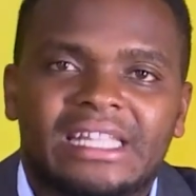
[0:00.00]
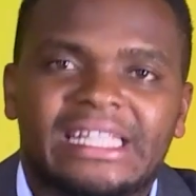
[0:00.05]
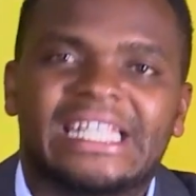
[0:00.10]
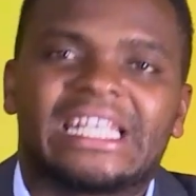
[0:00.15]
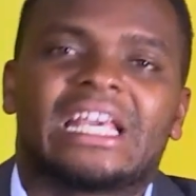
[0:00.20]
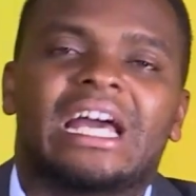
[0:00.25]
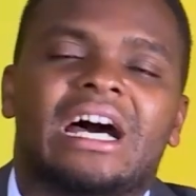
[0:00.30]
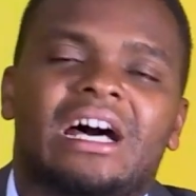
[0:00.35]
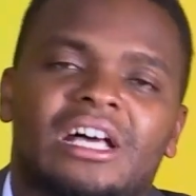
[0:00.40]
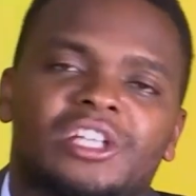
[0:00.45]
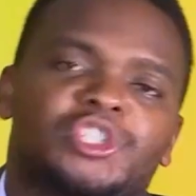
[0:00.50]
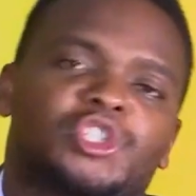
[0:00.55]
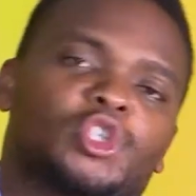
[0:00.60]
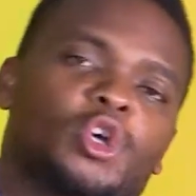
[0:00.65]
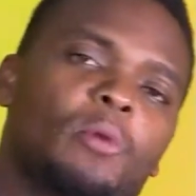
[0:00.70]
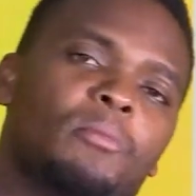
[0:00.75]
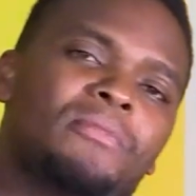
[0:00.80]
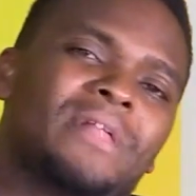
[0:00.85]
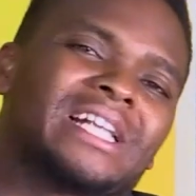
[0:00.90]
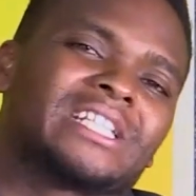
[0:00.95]
The
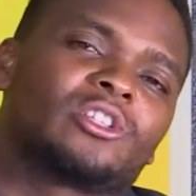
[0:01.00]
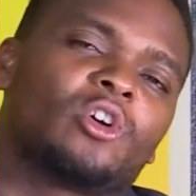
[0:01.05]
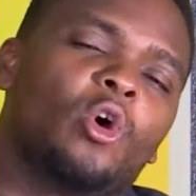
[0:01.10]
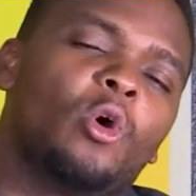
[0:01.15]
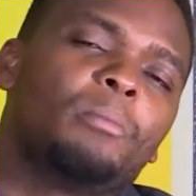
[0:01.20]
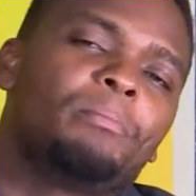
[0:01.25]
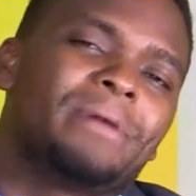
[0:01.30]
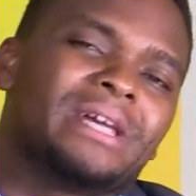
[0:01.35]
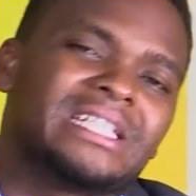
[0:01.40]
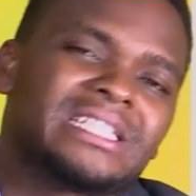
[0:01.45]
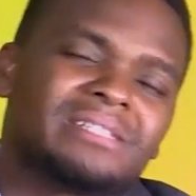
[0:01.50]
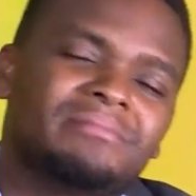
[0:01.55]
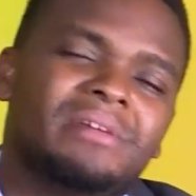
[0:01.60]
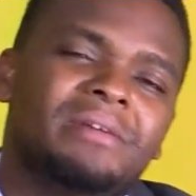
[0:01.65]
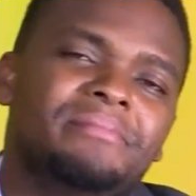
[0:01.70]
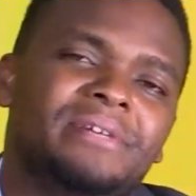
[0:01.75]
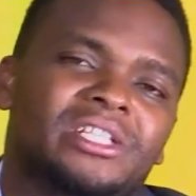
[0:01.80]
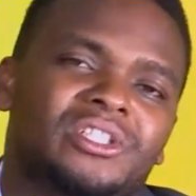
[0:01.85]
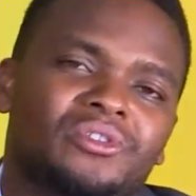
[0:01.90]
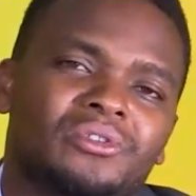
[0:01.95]
shop that opens
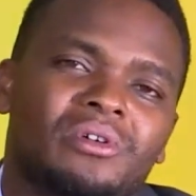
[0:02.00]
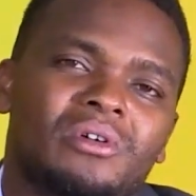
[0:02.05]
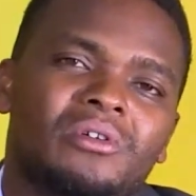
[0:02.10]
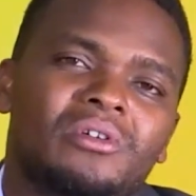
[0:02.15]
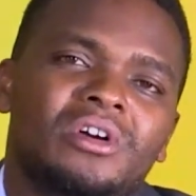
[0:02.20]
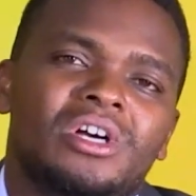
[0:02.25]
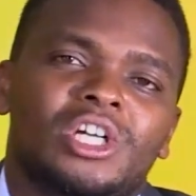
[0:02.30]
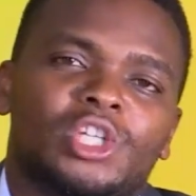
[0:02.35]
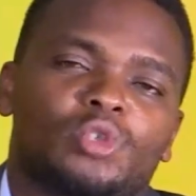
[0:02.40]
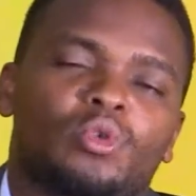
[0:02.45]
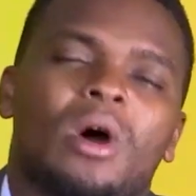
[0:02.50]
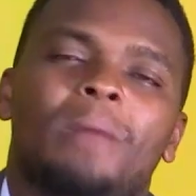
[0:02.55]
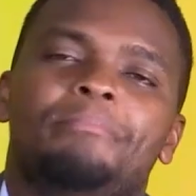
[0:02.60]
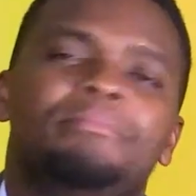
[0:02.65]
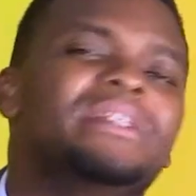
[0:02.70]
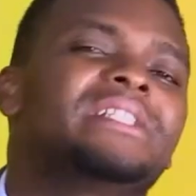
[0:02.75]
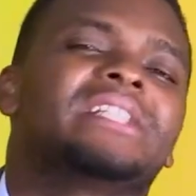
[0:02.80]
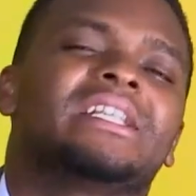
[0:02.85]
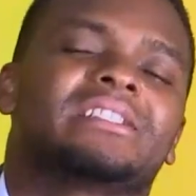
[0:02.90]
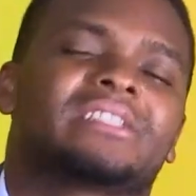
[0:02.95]
maybe to a
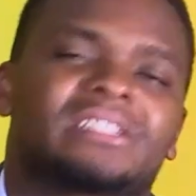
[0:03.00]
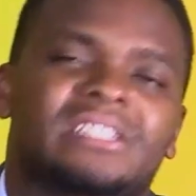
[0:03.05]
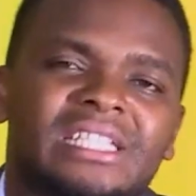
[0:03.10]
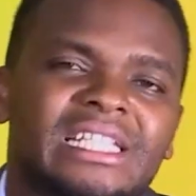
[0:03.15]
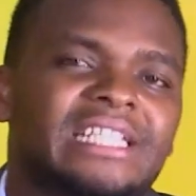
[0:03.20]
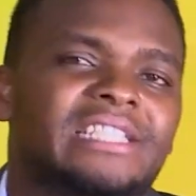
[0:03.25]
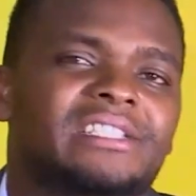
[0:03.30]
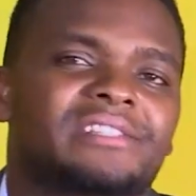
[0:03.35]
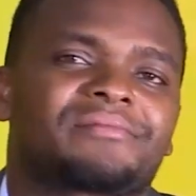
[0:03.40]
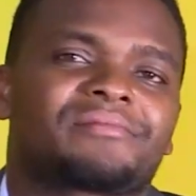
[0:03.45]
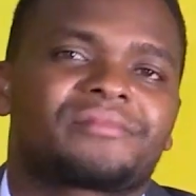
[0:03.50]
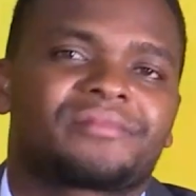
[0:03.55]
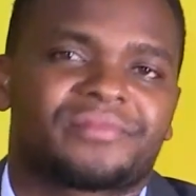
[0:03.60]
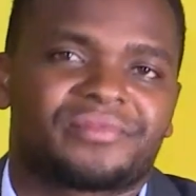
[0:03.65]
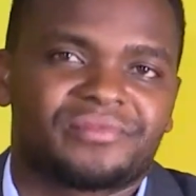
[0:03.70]
busy street.